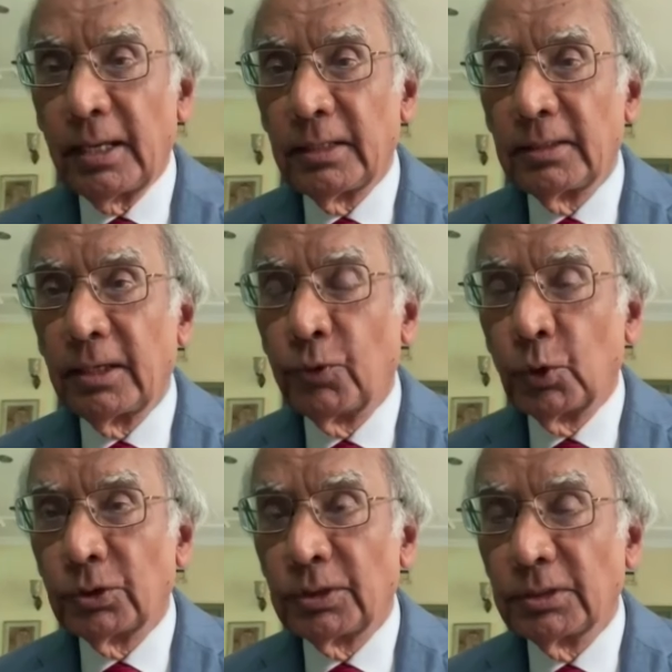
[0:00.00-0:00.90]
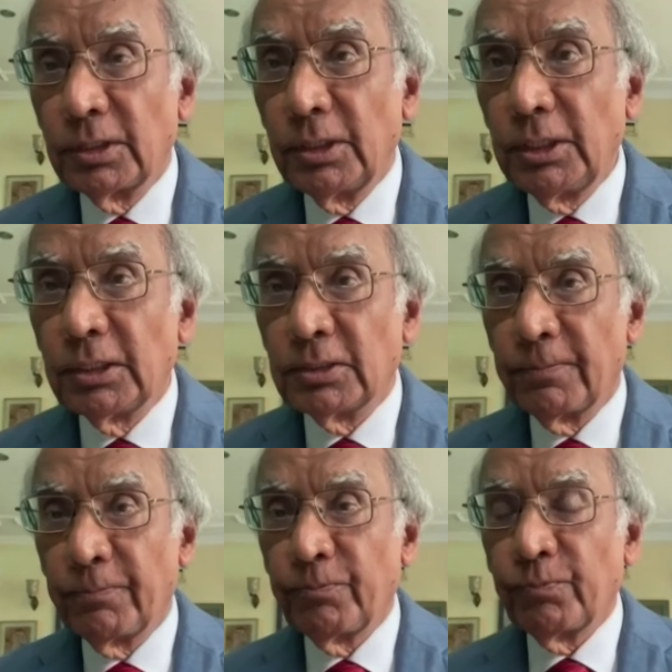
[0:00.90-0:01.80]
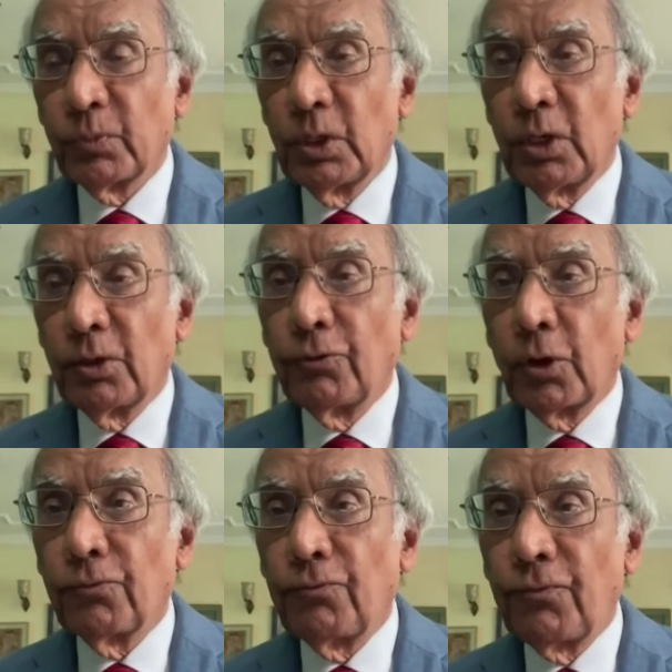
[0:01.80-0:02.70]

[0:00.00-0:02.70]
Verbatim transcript: and therefore, there is a need uh, for